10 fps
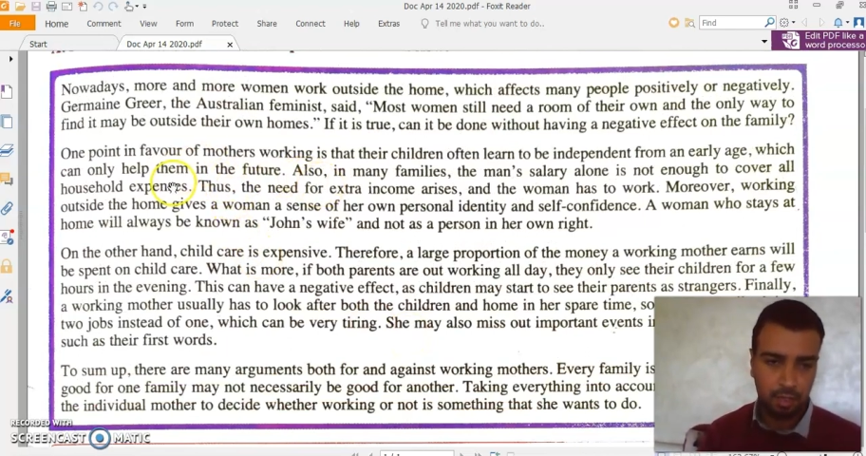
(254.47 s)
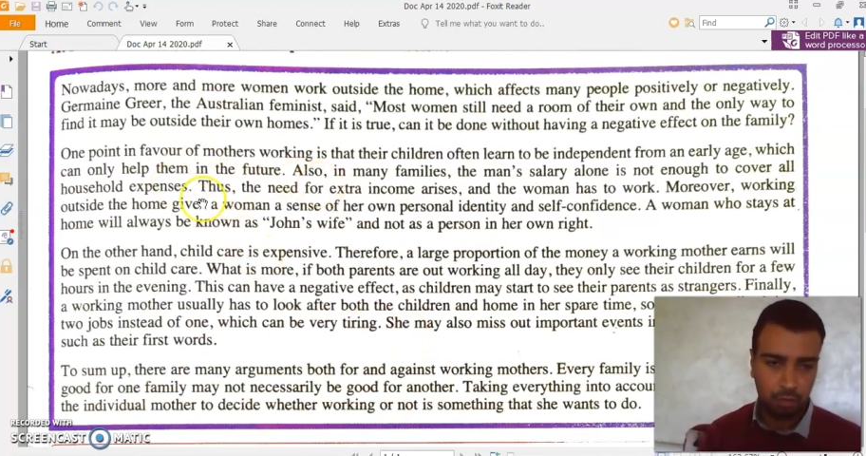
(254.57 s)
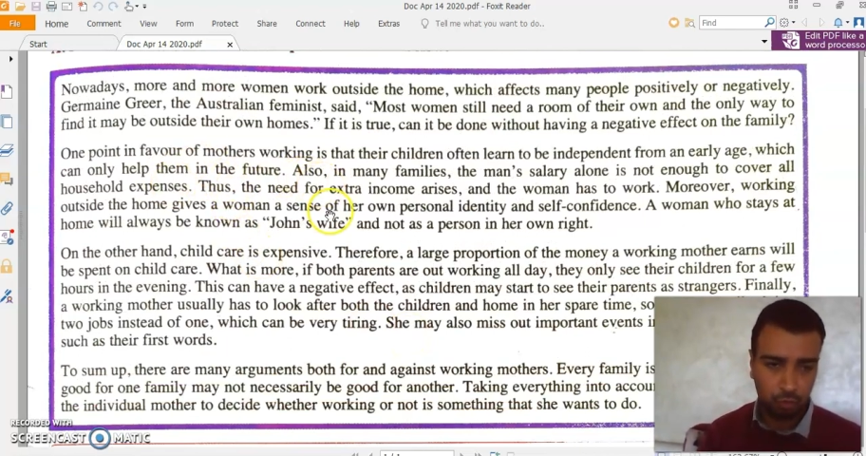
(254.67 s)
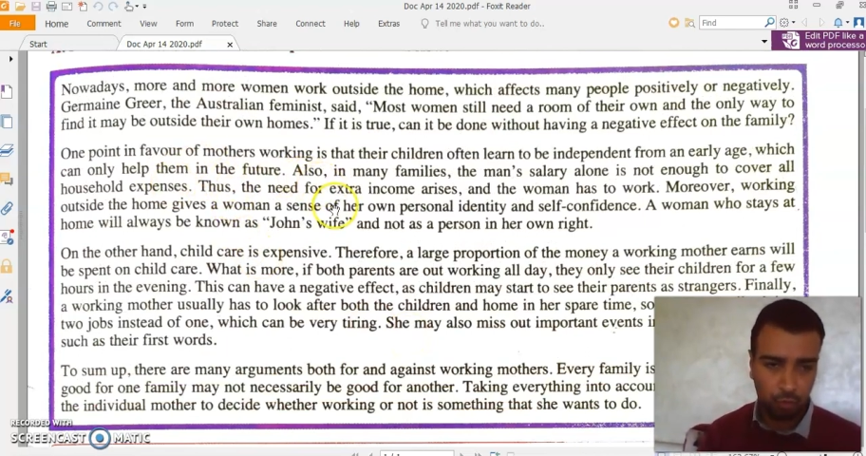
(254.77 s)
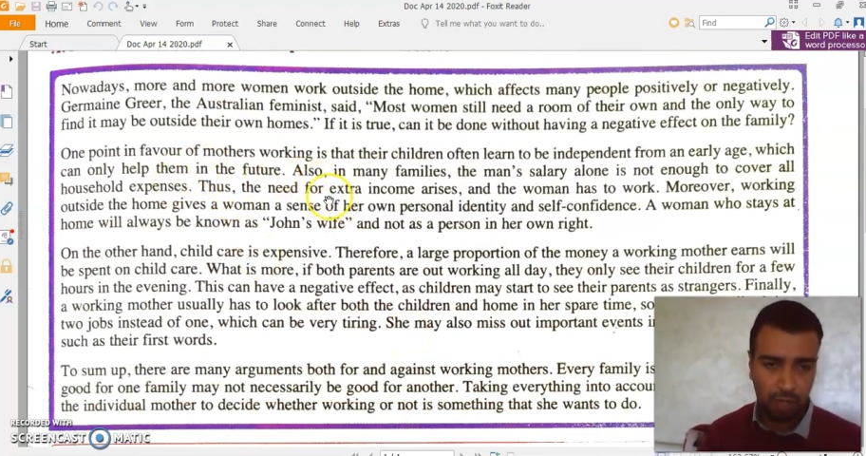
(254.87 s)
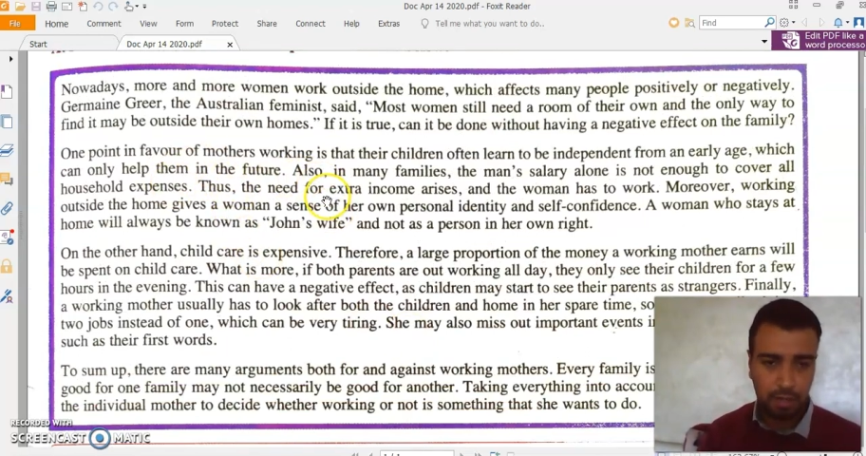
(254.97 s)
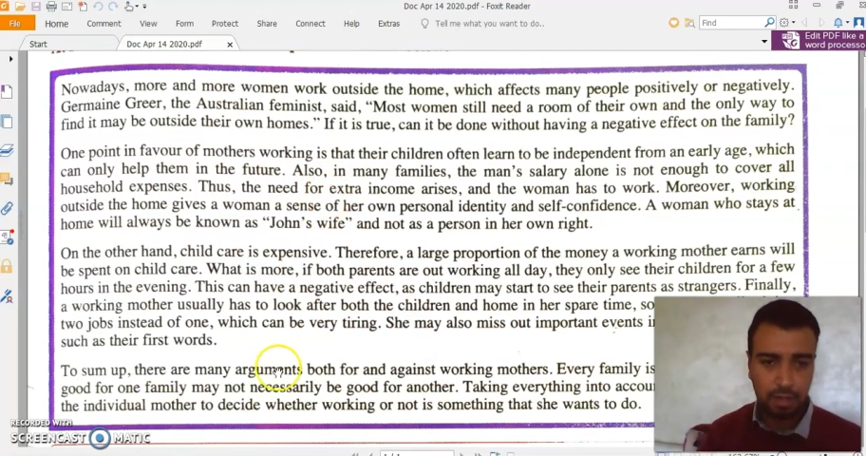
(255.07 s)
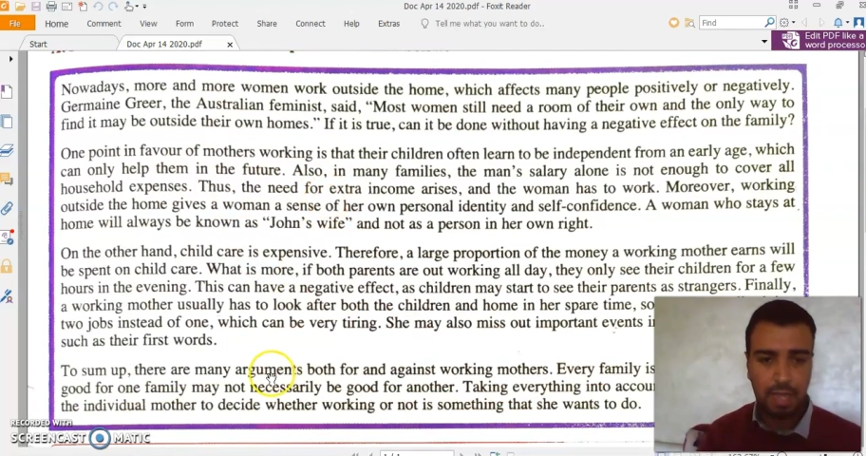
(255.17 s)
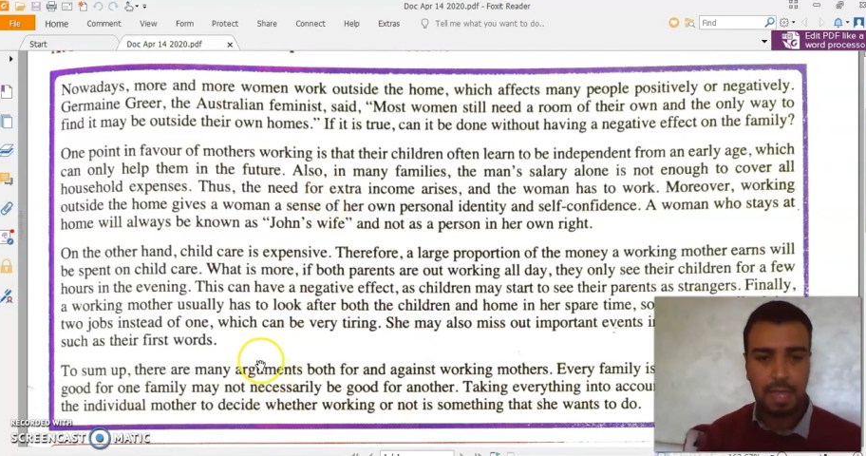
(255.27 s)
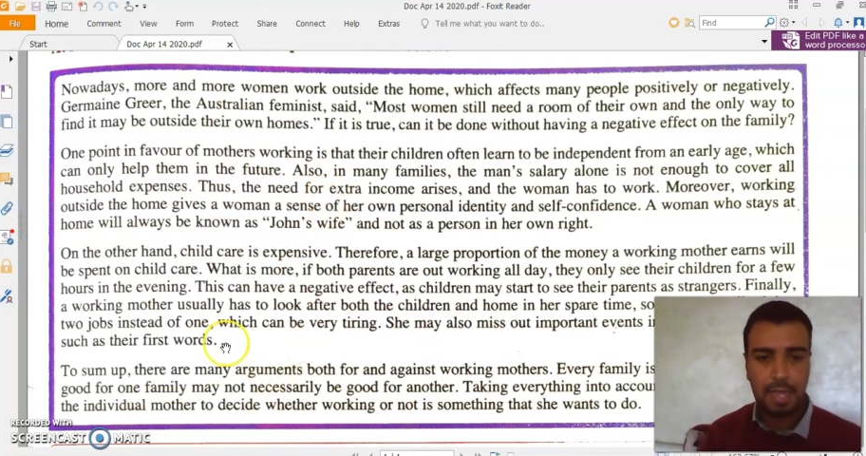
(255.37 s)
this
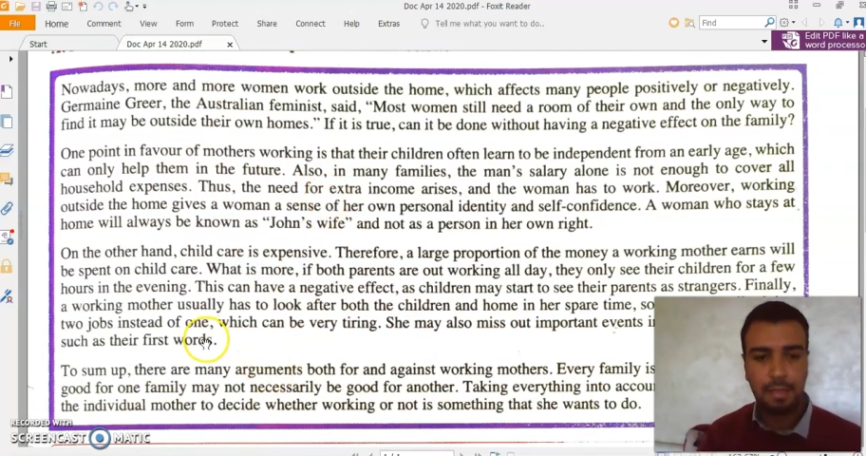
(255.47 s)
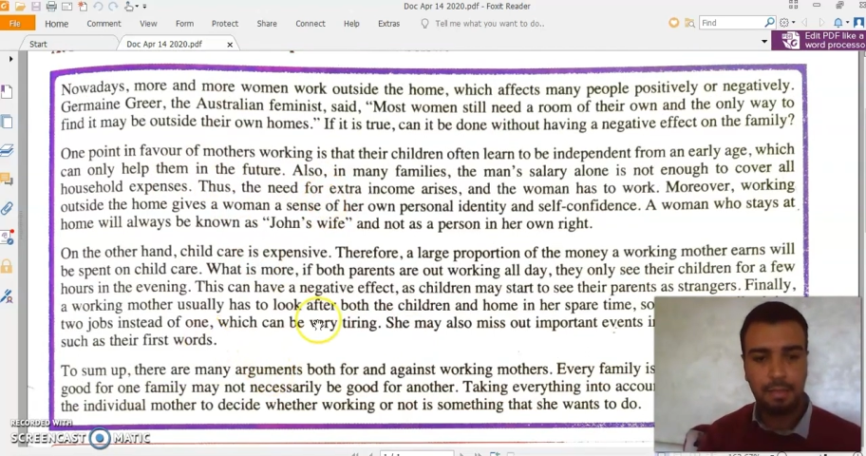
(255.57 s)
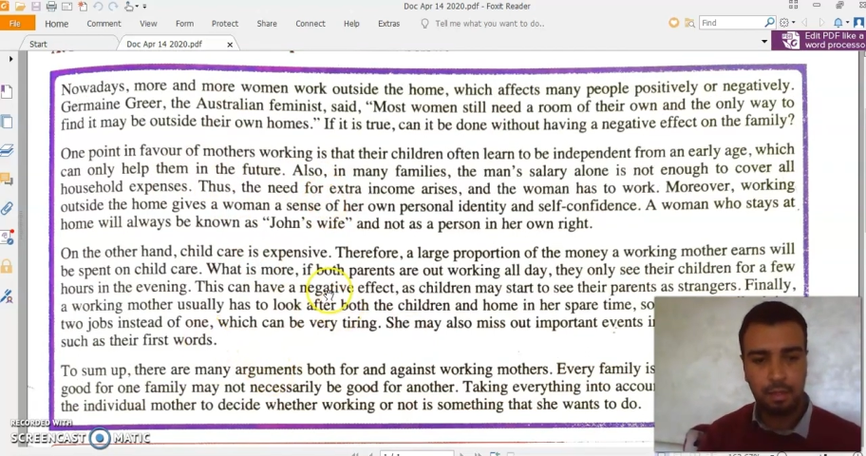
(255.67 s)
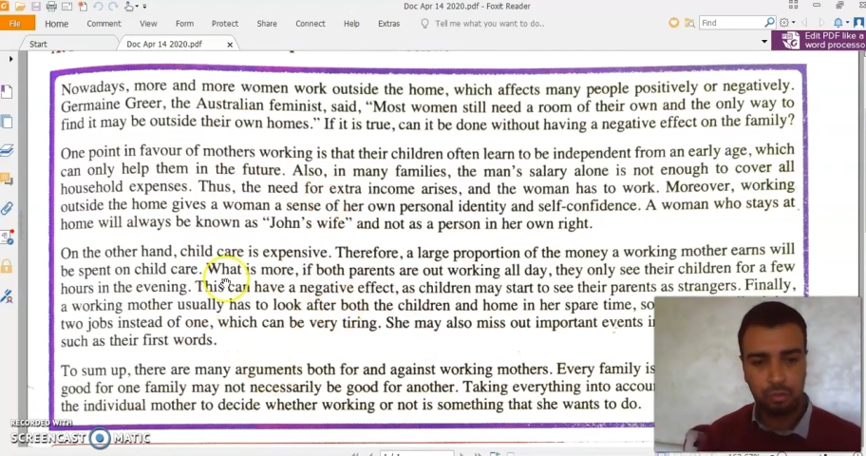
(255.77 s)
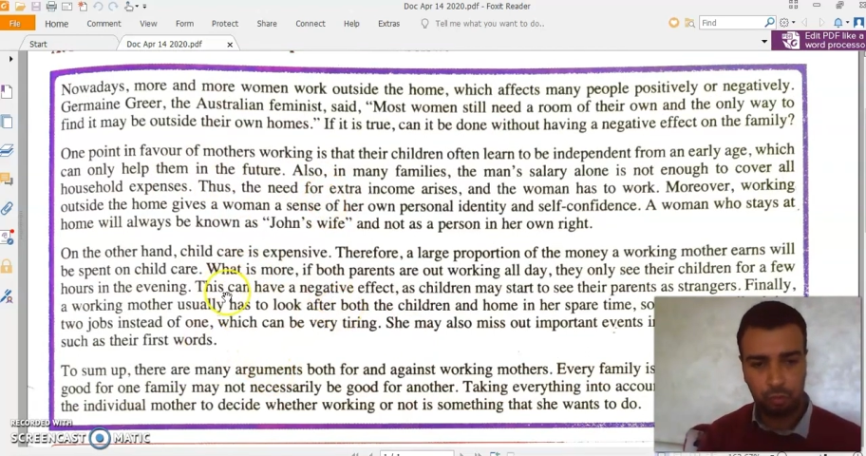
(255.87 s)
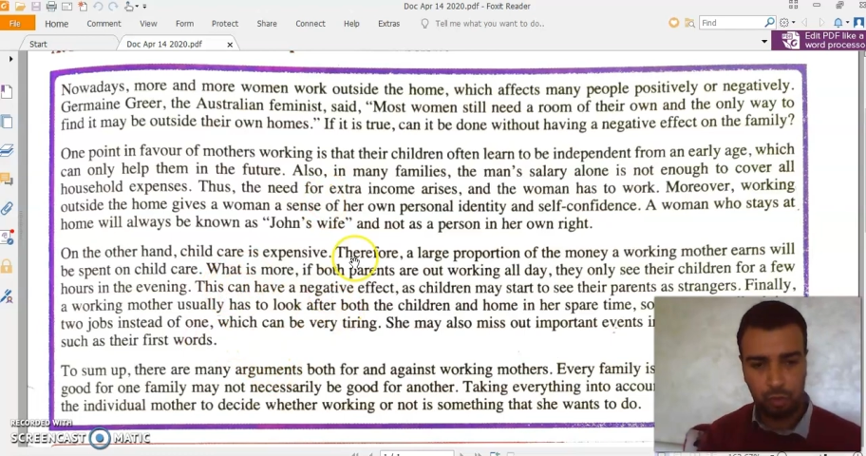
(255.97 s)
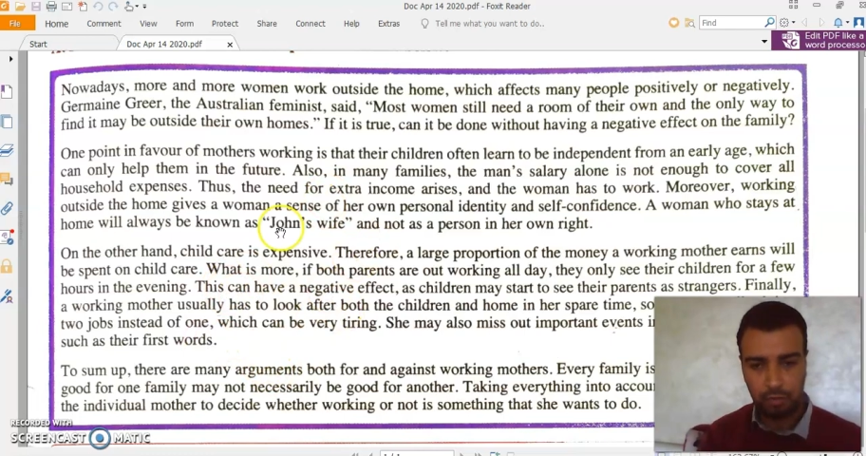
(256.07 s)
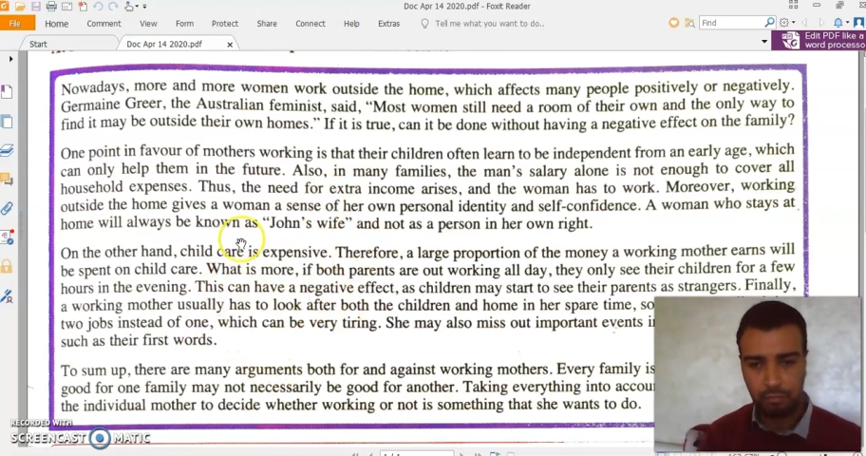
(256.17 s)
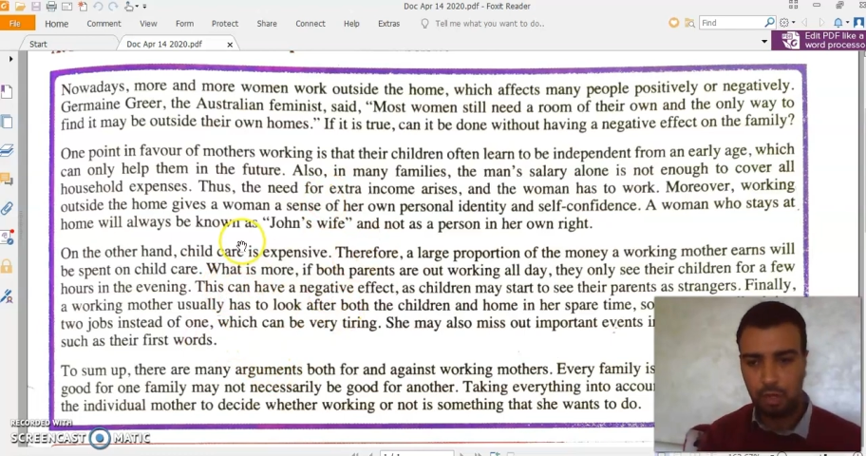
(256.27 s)
one and this one,